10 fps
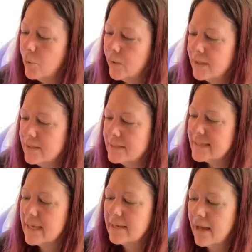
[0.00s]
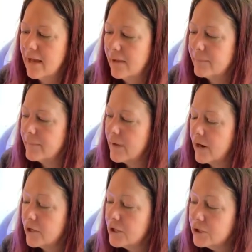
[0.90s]
oils that are
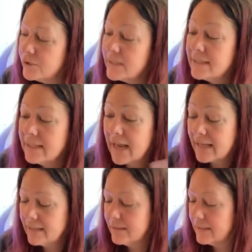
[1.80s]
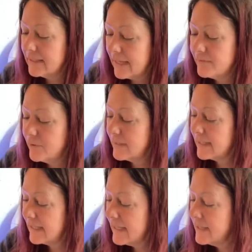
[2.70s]
included that I gave you in the
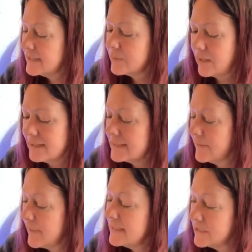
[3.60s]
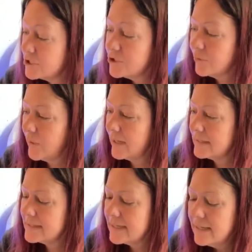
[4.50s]
kit, as well as some additional
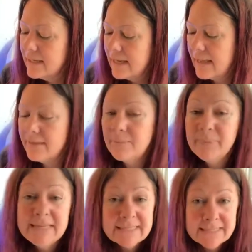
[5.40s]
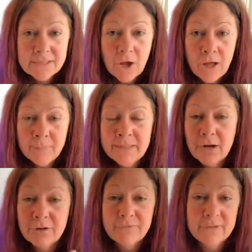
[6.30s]
ones. And then Peace and Calming
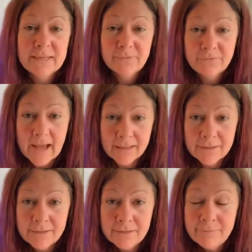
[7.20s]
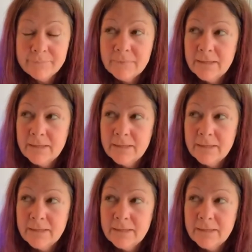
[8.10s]
and Valor.